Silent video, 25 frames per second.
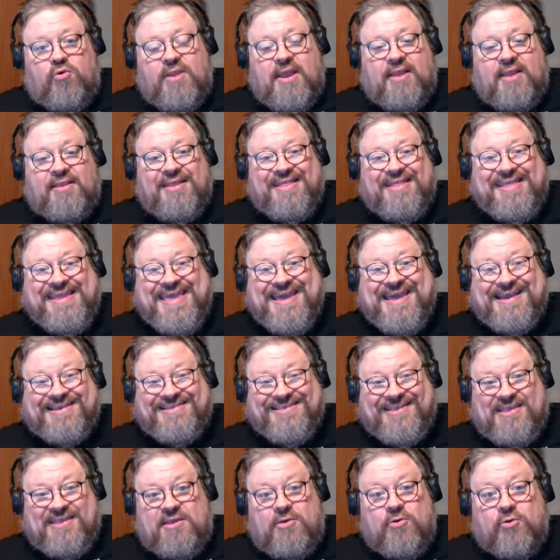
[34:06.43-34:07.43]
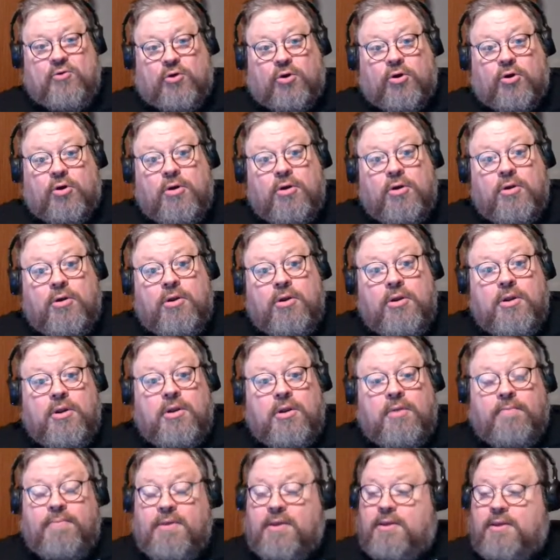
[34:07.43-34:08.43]
not the executor,
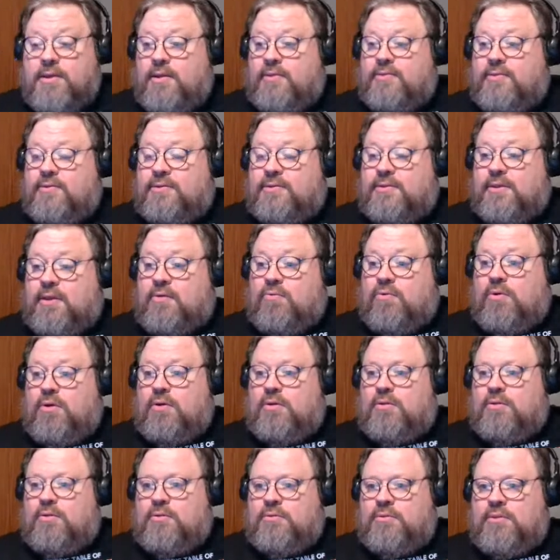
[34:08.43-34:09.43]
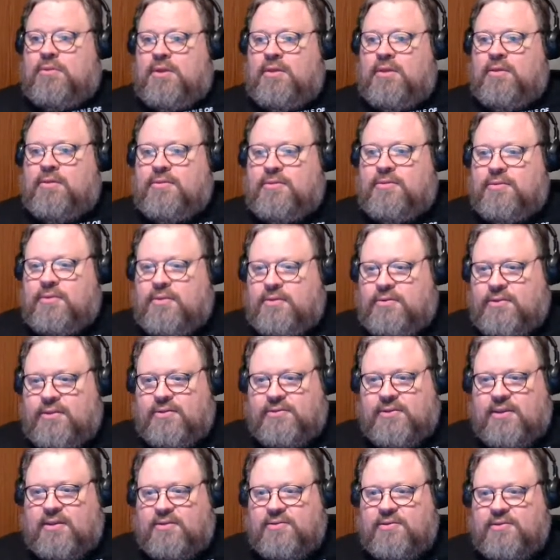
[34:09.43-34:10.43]
because it's like, well, it
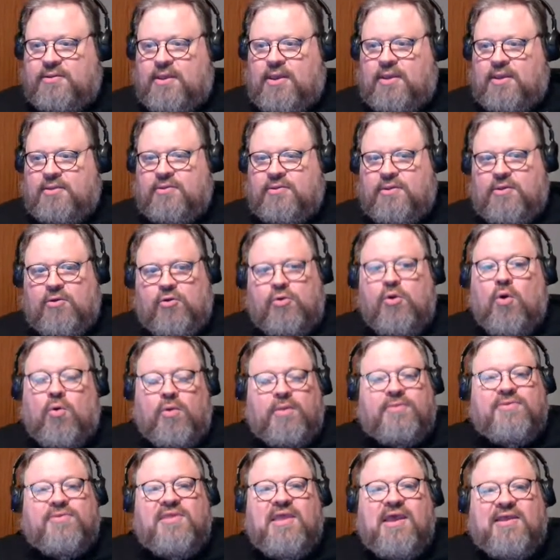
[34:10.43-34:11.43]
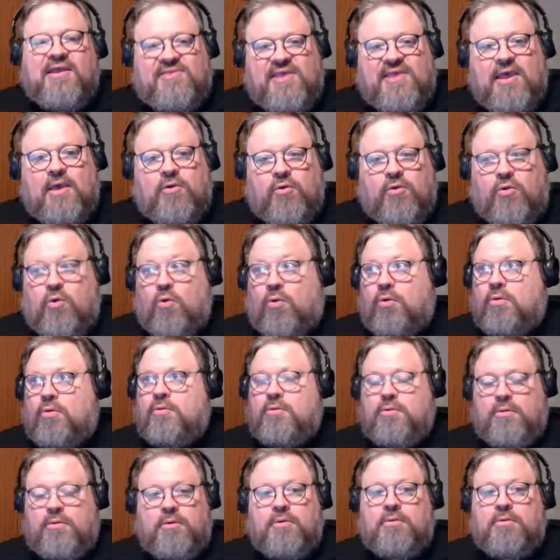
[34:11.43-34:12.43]
says executor. No, it's the executor.
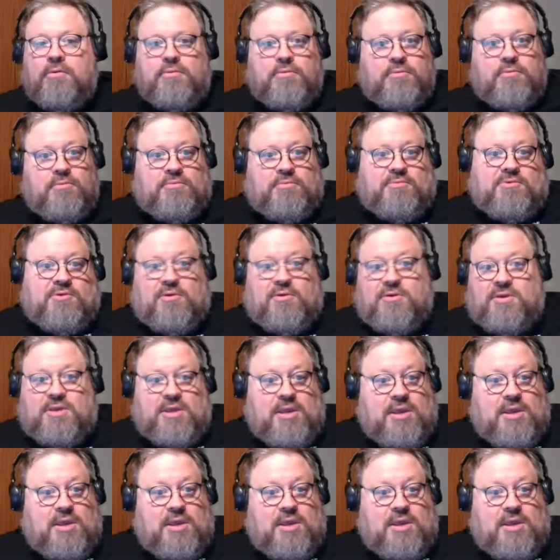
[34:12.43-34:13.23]
Oh, okay.